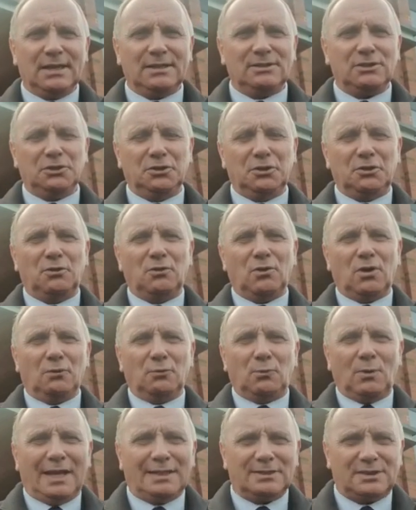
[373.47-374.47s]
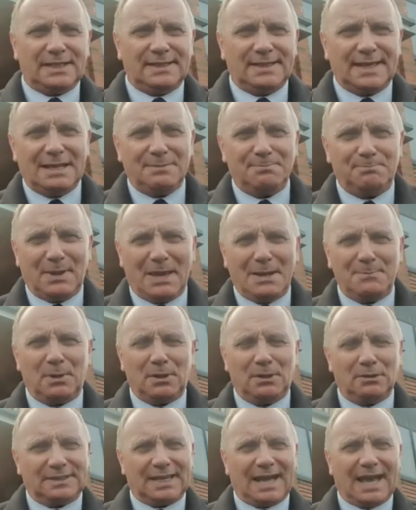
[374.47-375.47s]
Do you know, on Wednesday night,
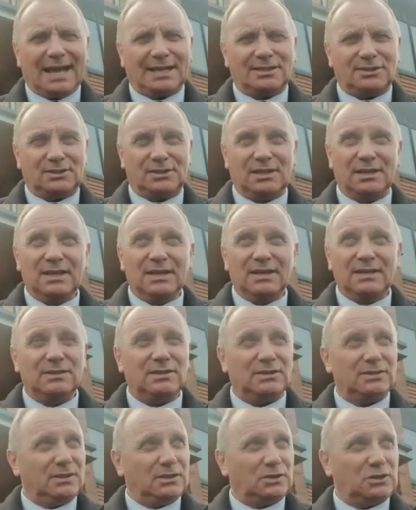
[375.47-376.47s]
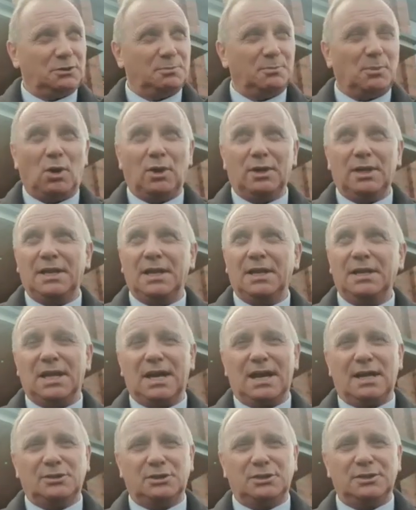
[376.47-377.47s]
people texted this morning and
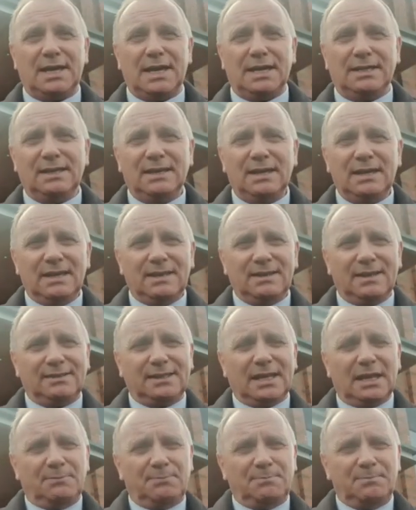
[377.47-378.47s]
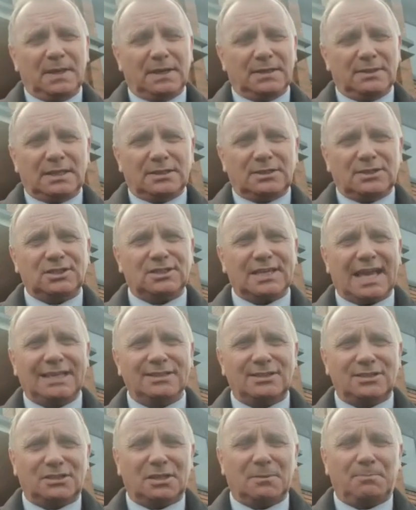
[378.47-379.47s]
last night that they
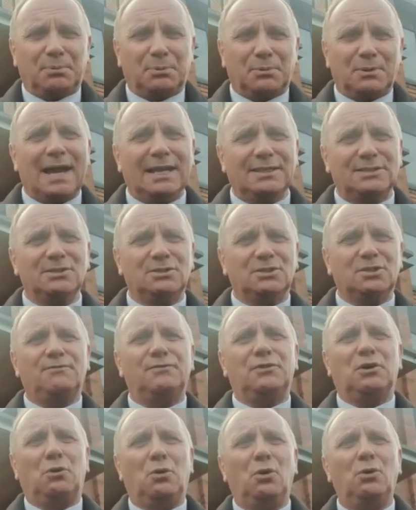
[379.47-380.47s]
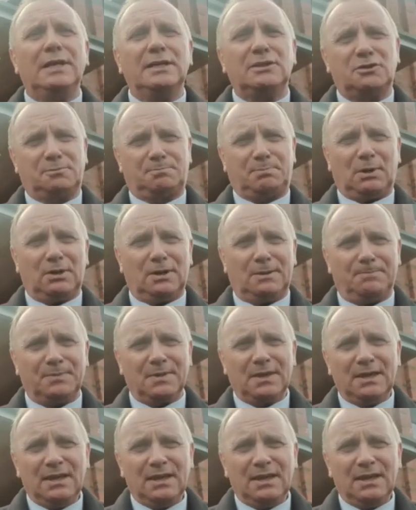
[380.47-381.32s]
sensed the presence of the Holy Spirit